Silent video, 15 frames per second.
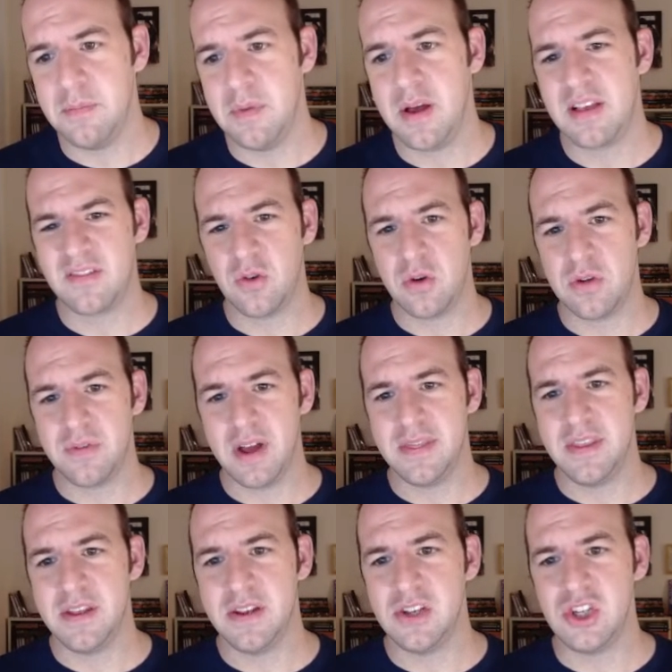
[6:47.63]
sort of on
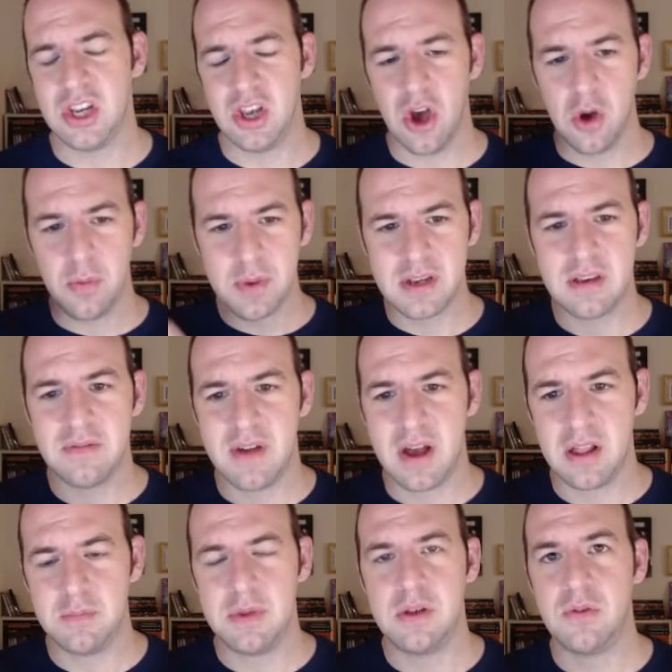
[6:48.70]
the genomic
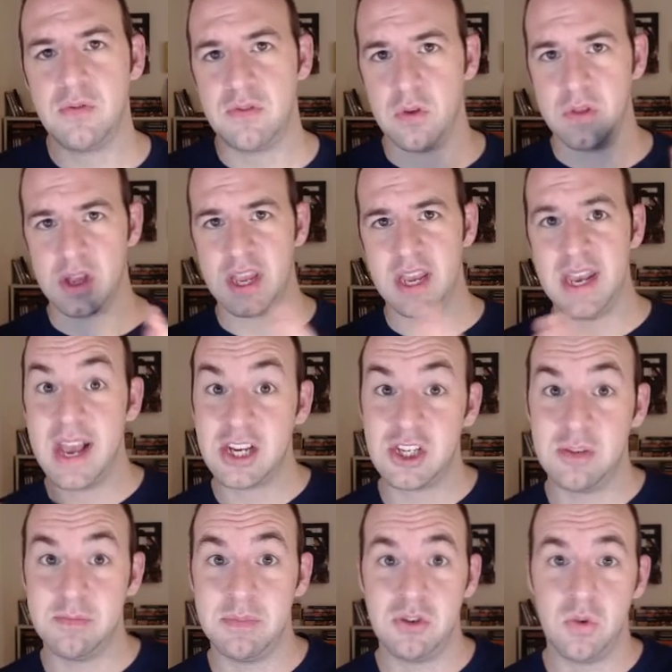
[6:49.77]
development, so the
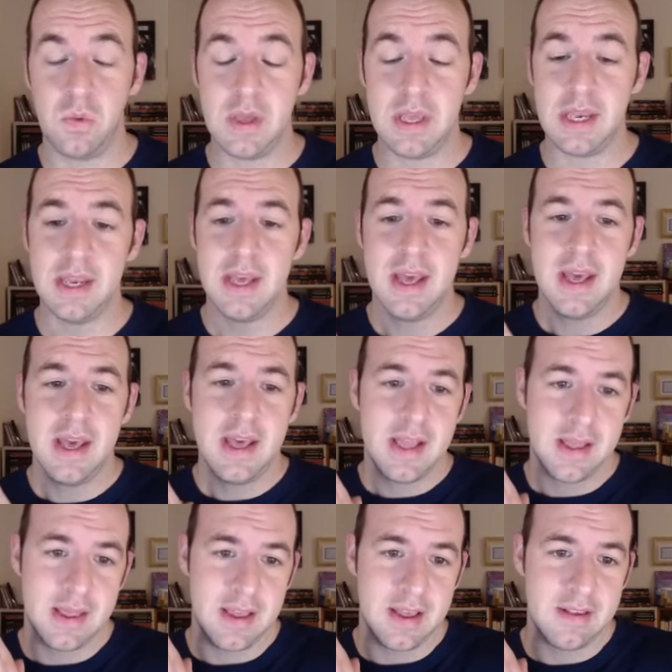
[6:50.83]
connection between
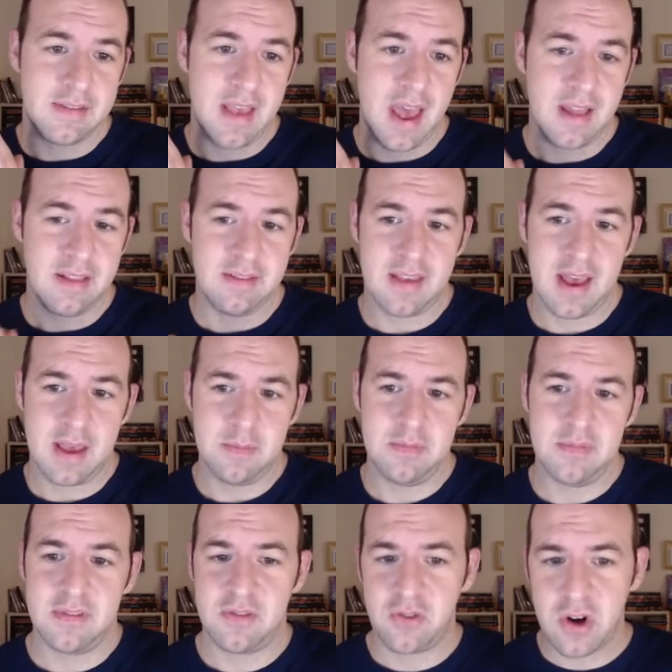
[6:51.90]
this
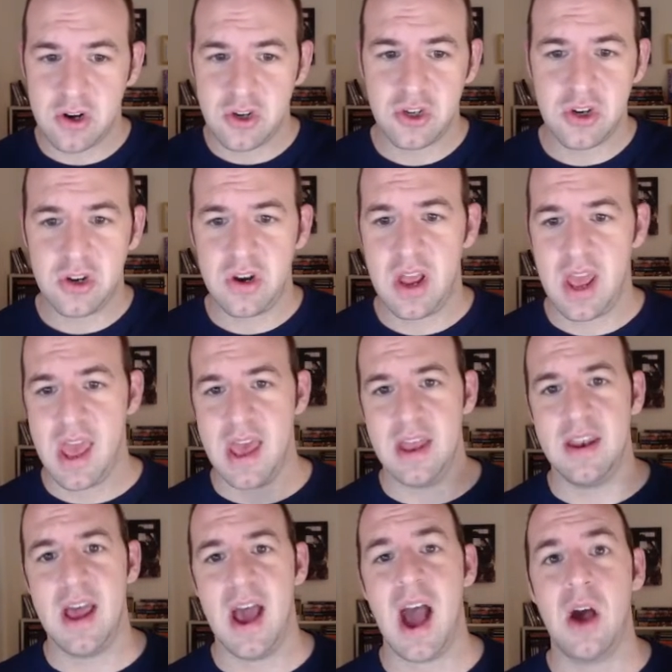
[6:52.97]
enzyme's structure
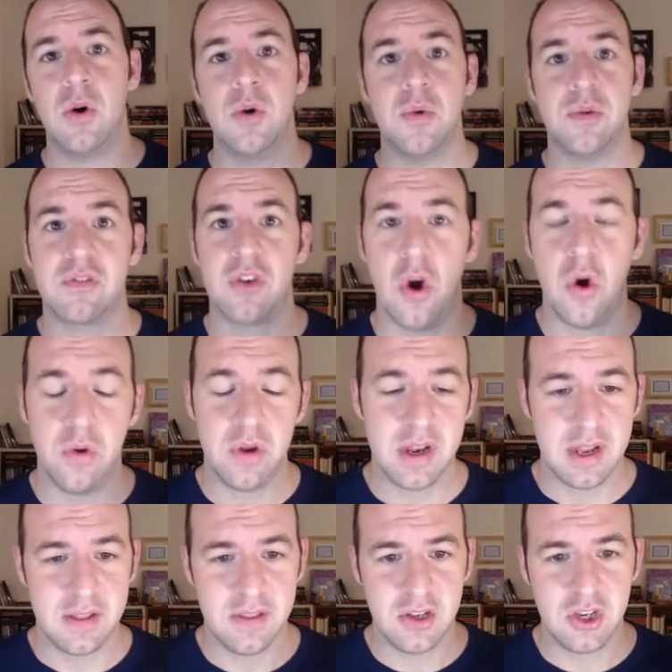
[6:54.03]
and how it was coded
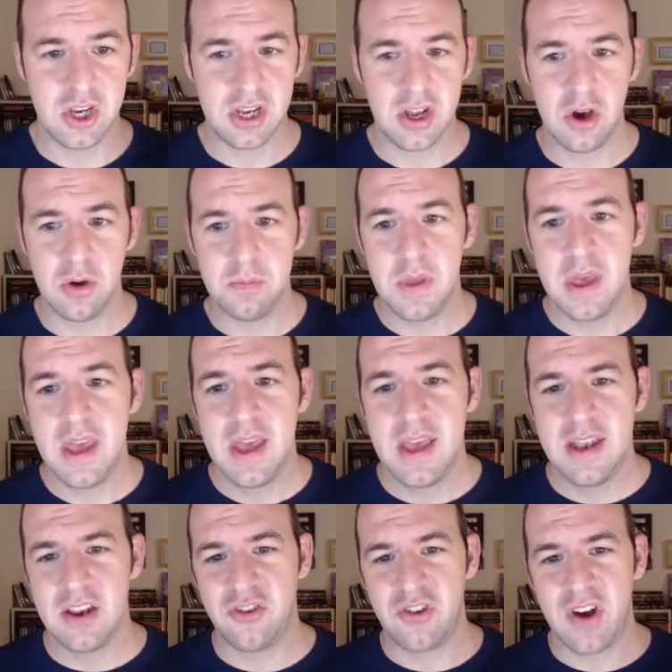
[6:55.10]
in the genome,
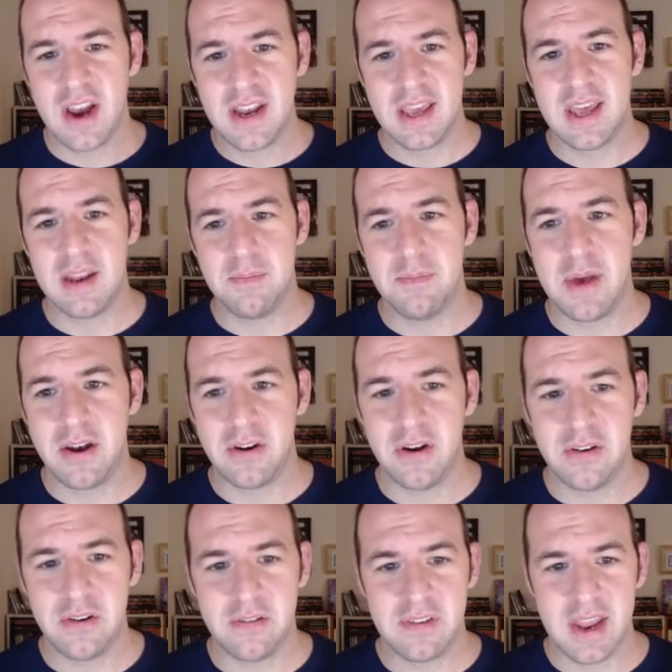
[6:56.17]
to try to get a better
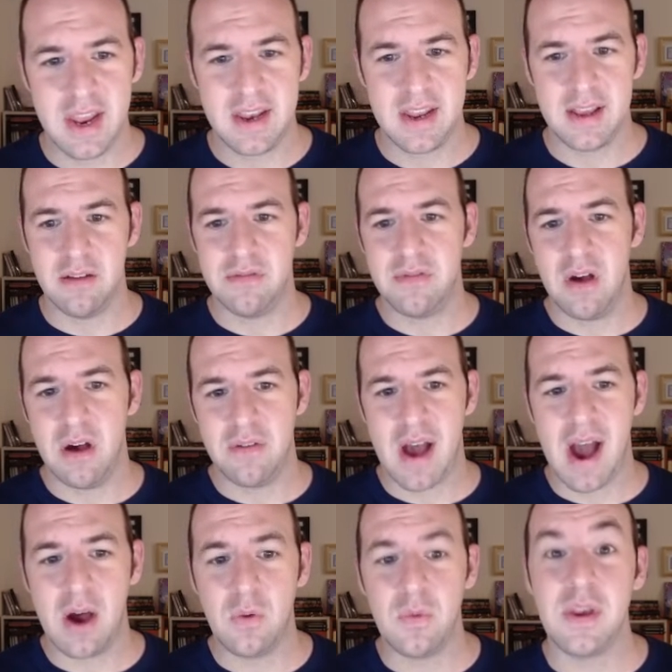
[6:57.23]
understanding of
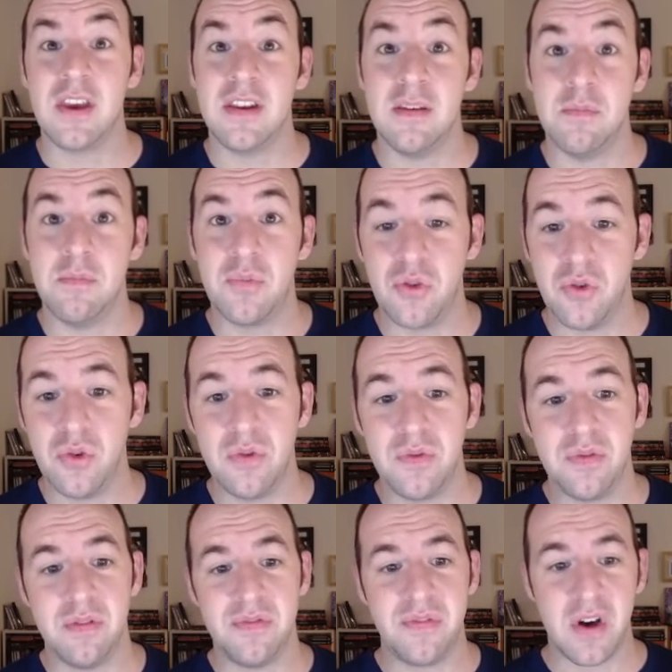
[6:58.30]
how we could
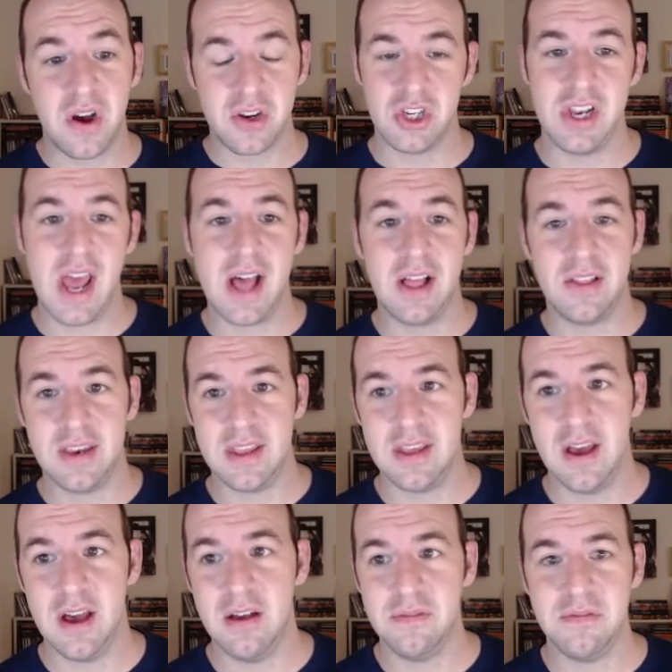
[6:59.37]
improve the functionality
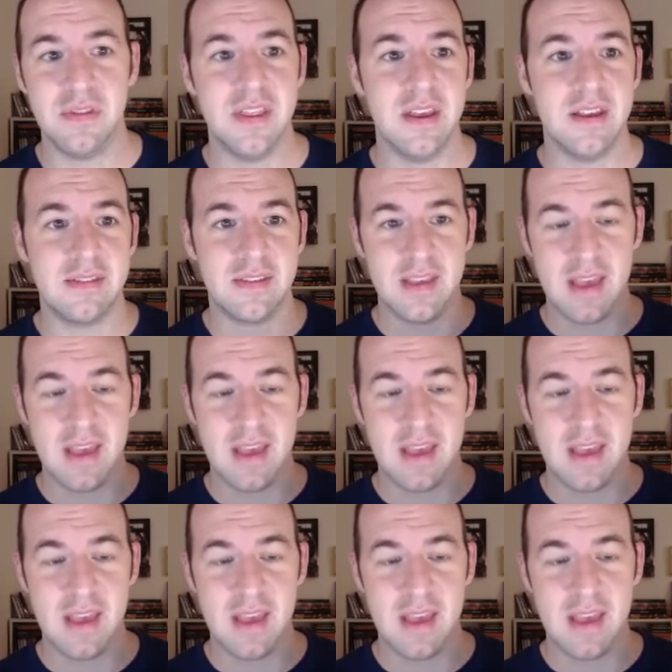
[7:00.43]
of this